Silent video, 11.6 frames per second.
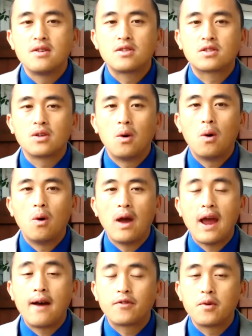So
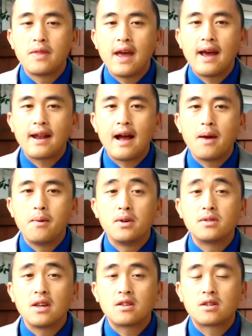after that, I
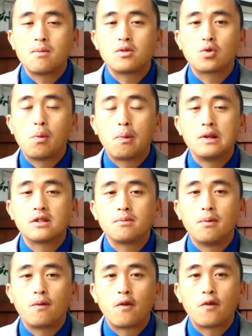was a summer school
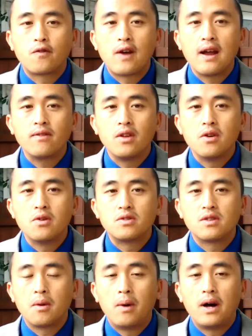principal for 5 years
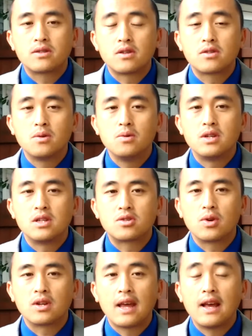in the Wausau School
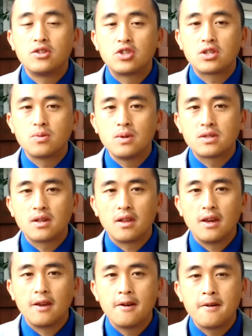District. And just
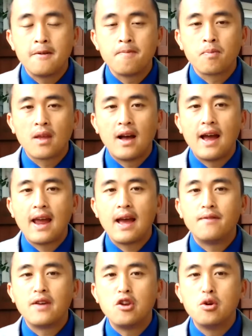recently, I
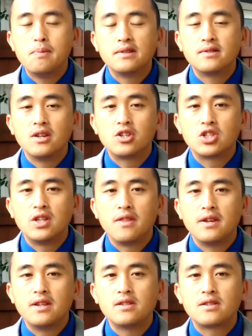have a new position in
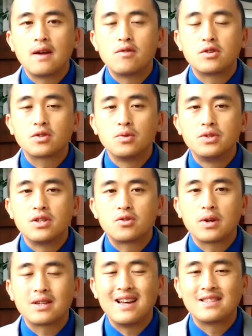the DC Everest School
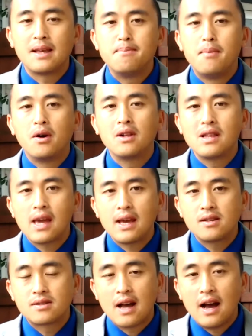District as a Hmong
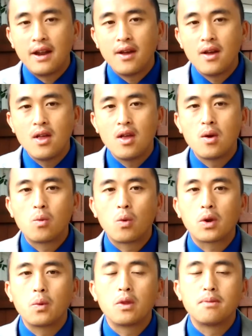liaison,
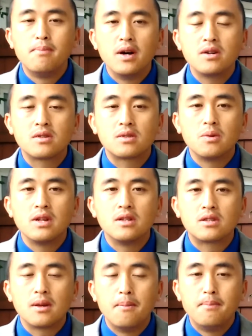working with Hmong
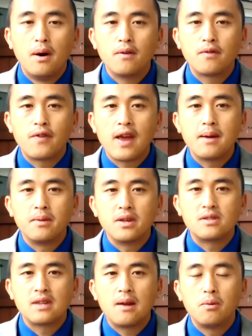students, Hmong families,
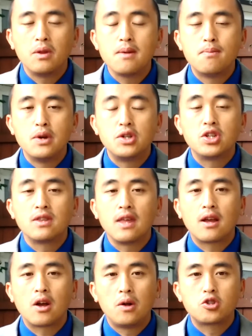and really bridging
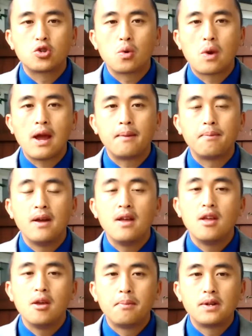the cultural gap
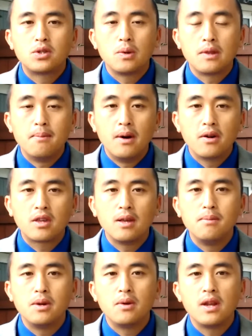between the Hmong
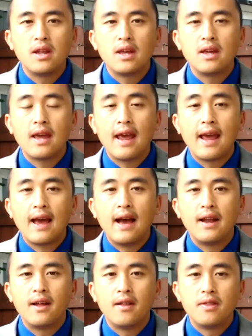community
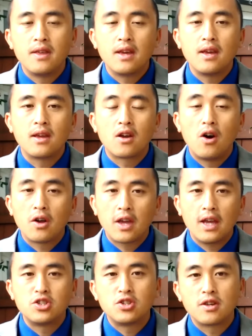and the
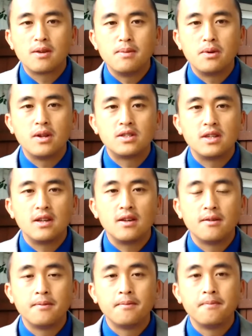Caucasian community.
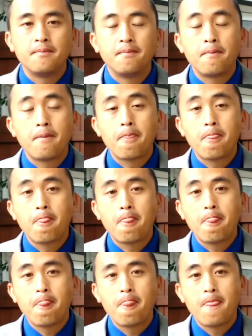And that's part of
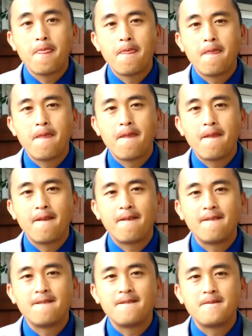what your church vision
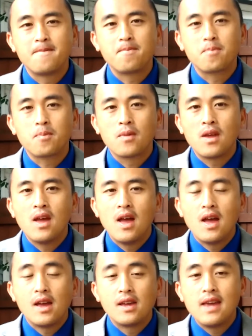is too, isn't it?
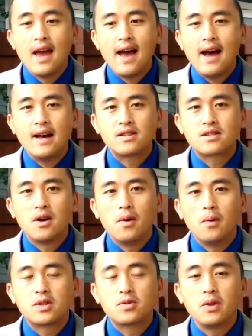Yeah, so
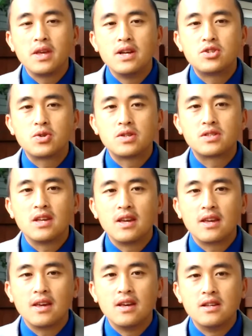what's really
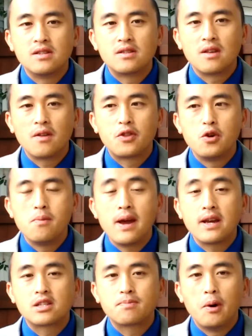interesting is through my
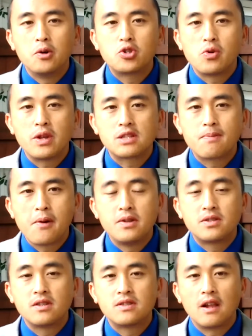exposure and
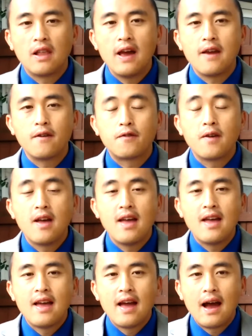experiences in life,
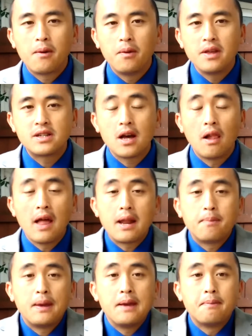I really tell a lot
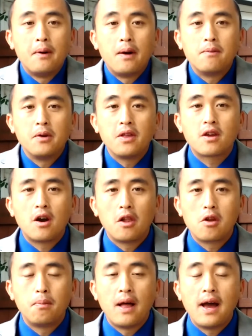of people I'm really
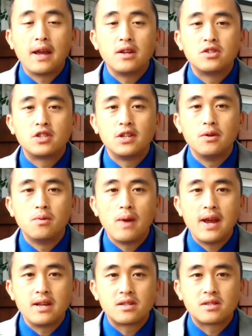colorblind to
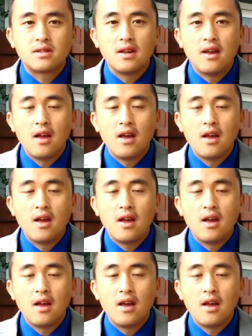race.